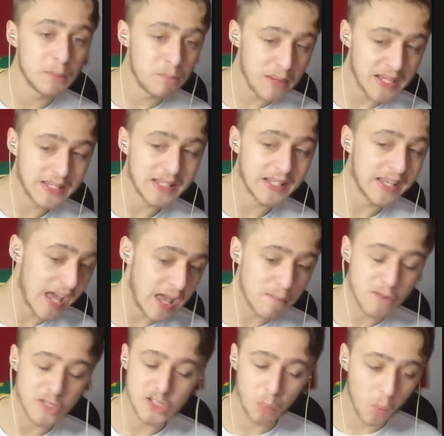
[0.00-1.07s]
be in the
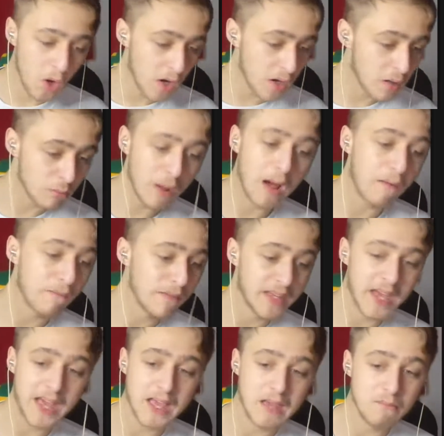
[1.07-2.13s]
game and to work around the
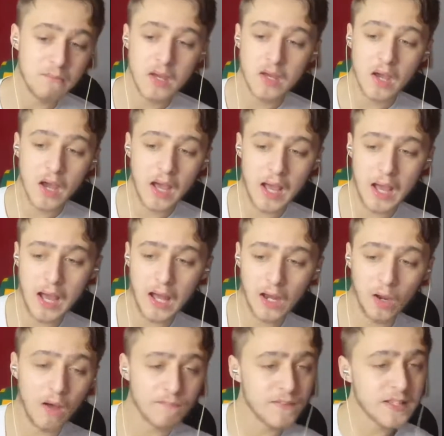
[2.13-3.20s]
game a
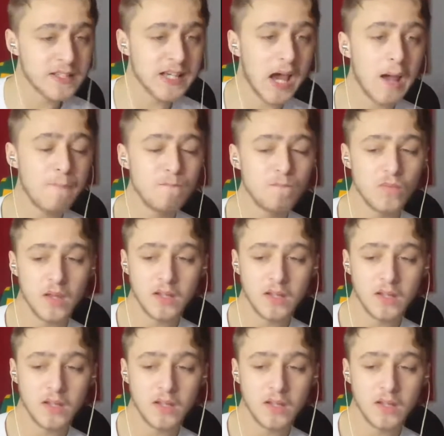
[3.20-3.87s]
lot of the time.